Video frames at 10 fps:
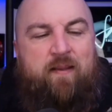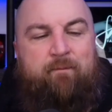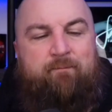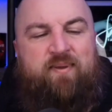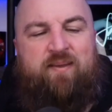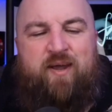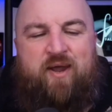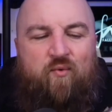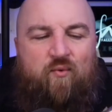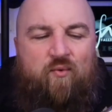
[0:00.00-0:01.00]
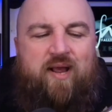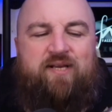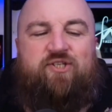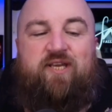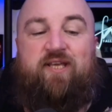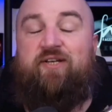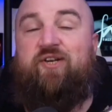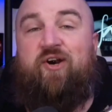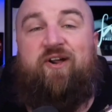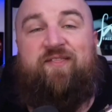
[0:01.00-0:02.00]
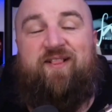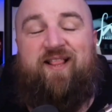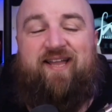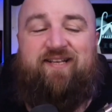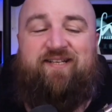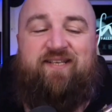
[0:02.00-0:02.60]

Big Bear rushed in and turned on the light.